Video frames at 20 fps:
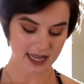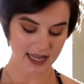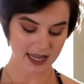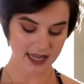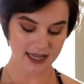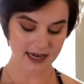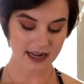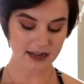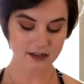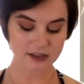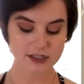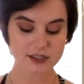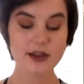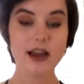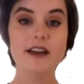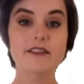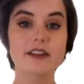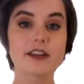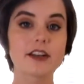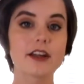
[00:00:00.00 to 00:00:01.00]
And I also
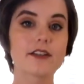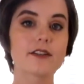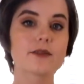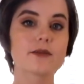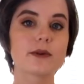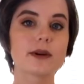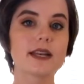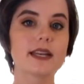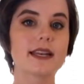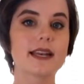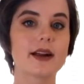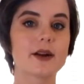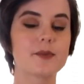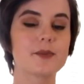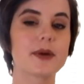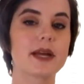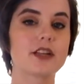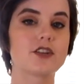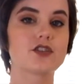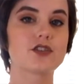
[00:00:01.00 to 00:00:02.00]
have another one in our
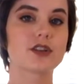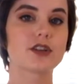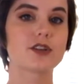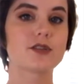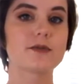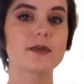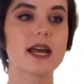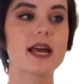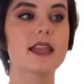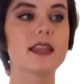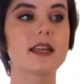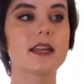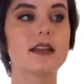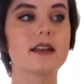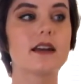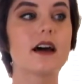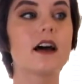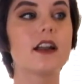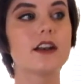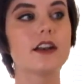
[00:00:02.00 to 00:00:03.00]
bedroom, and
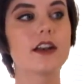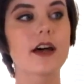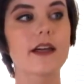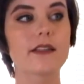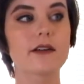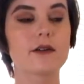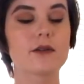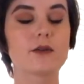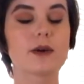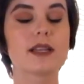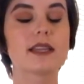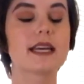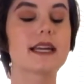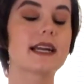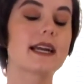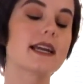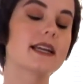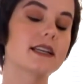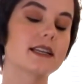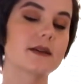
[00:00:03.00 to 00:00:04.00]
then another one
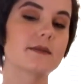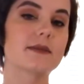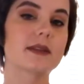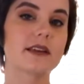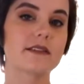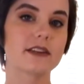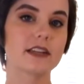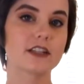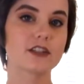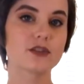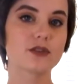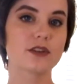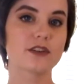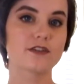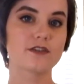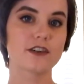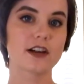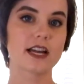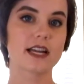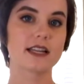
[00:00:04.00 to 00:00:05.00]
that I ended up giving to a
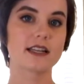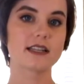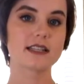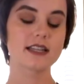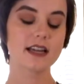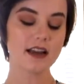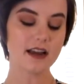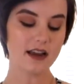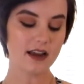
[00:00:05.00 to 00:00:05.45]
friend.